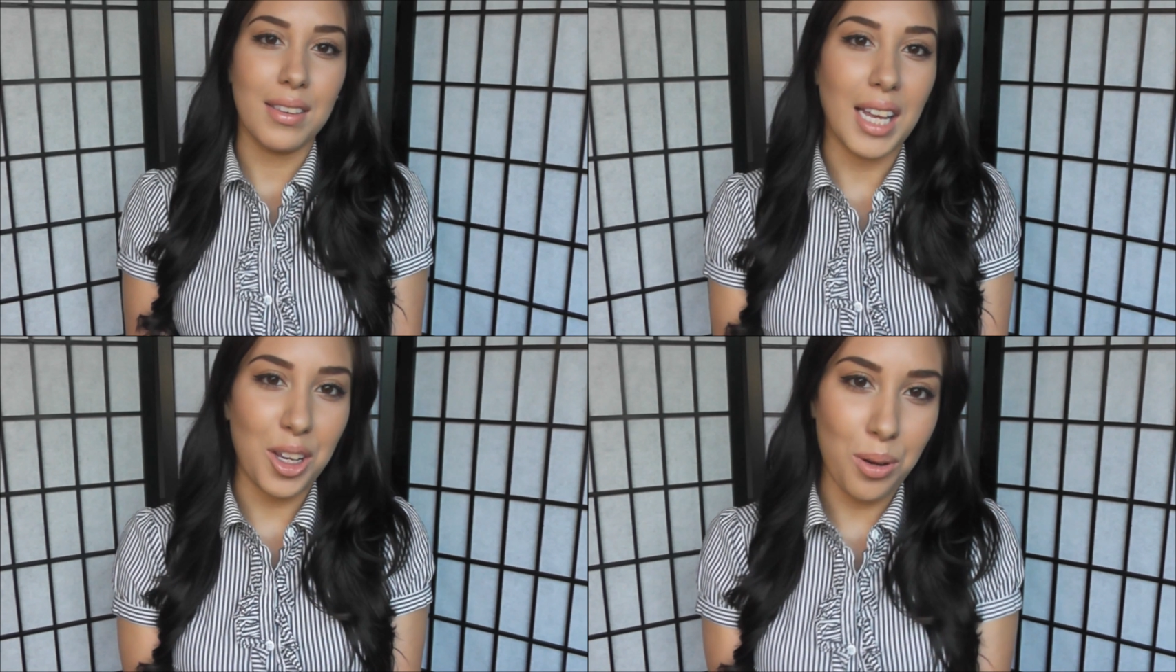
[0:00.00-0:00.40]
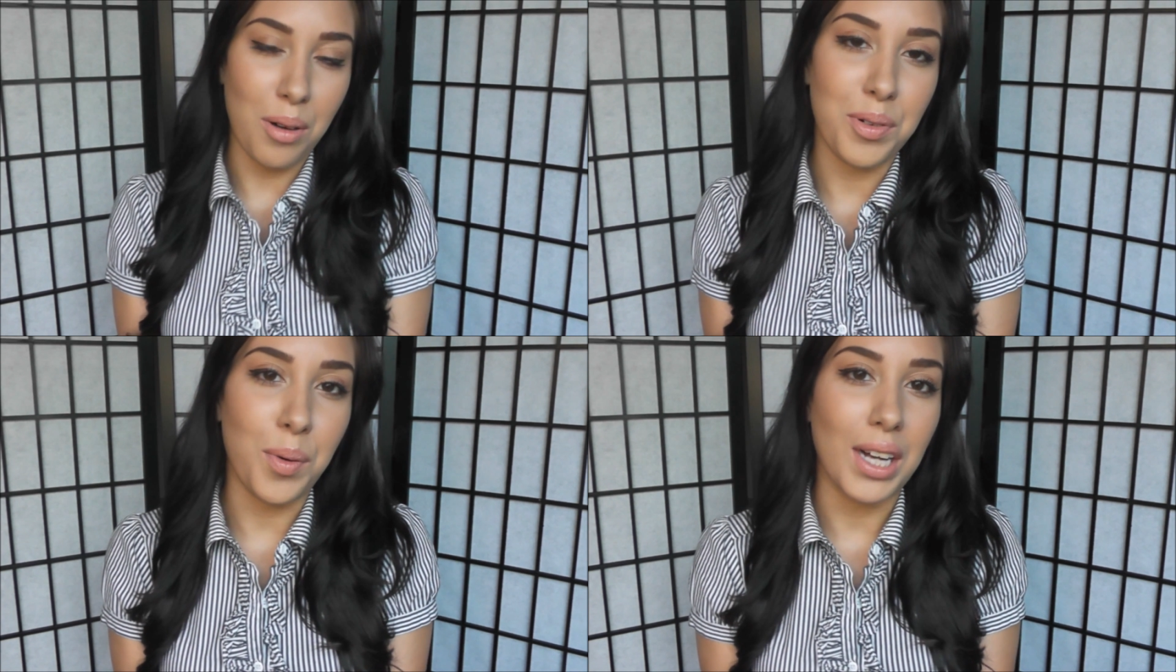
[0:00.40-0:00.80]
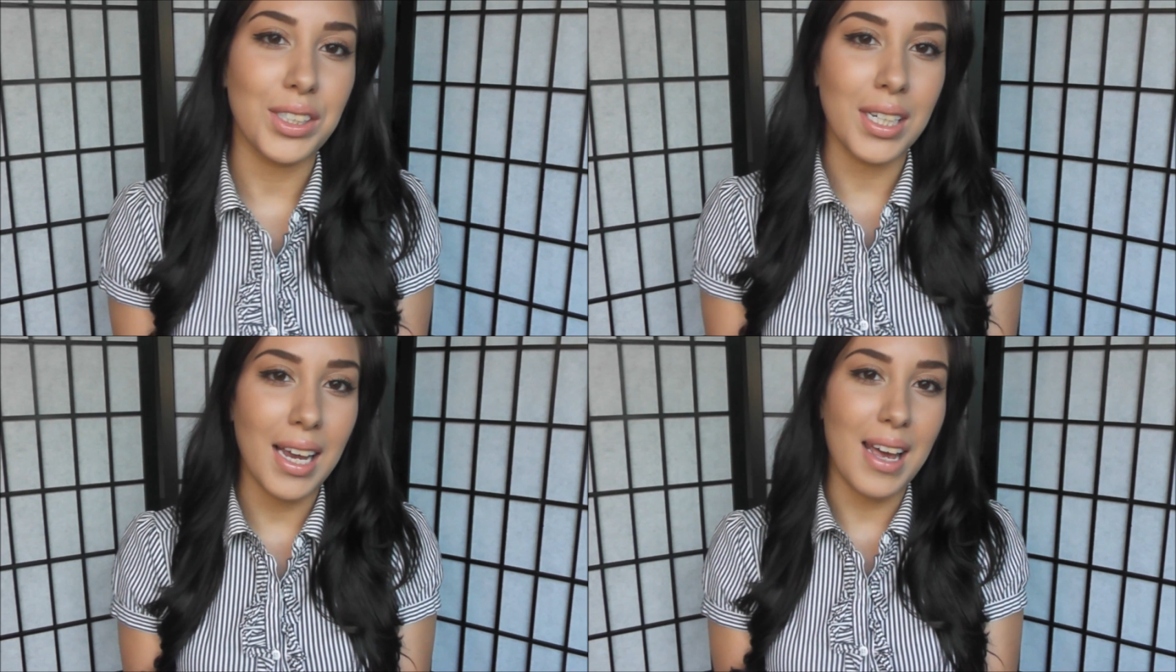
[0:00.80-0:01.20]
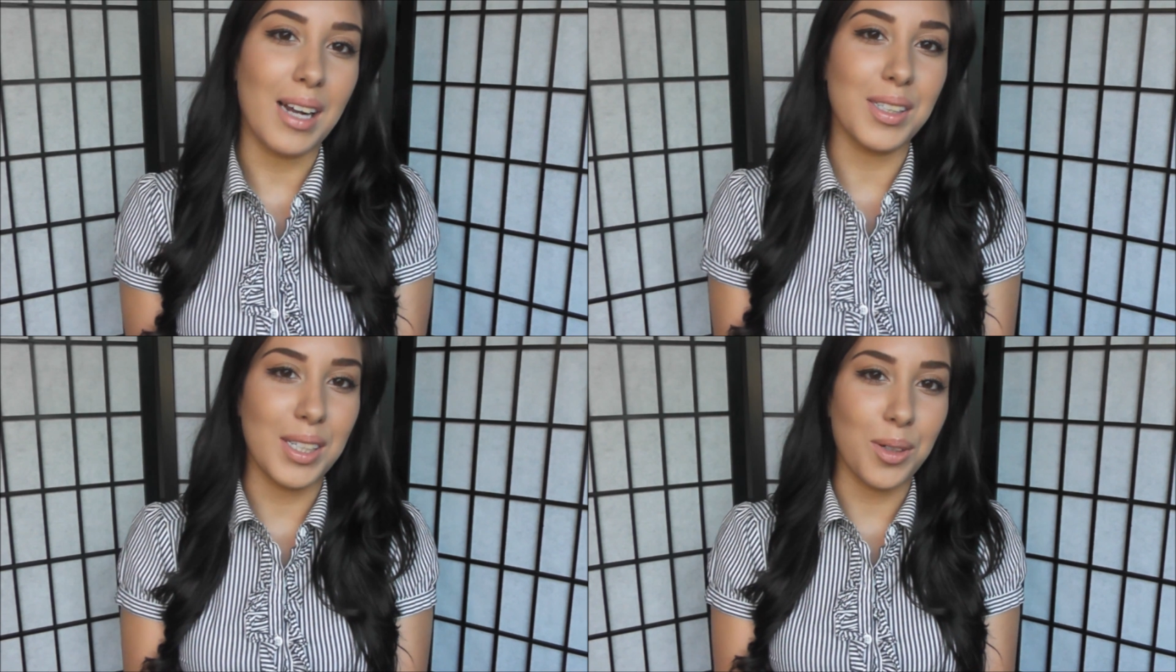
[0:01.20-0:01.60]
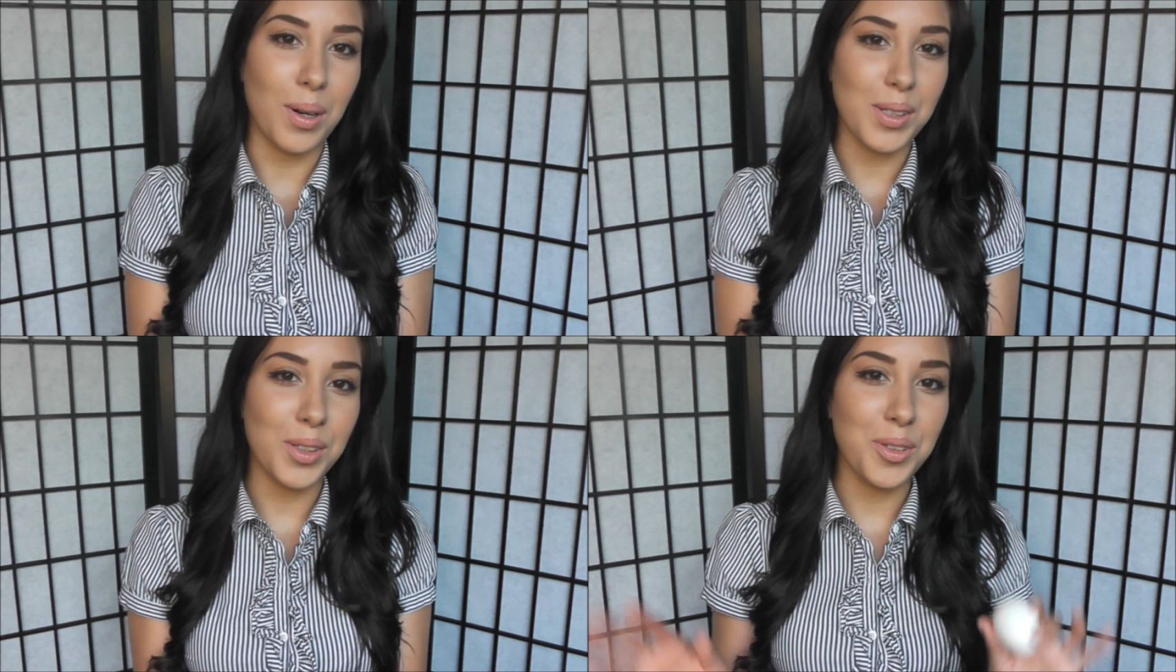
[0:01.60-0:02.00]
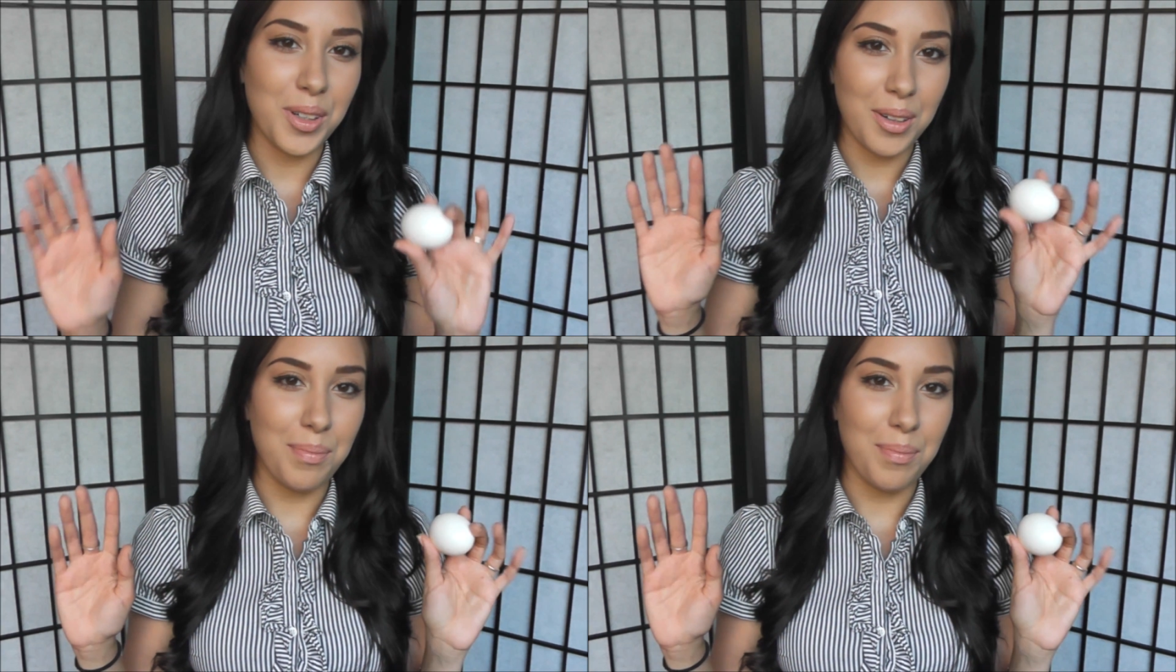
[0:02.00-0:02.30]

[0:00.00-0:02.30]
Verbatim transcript: Thank you all for watching and I'll see you all soon.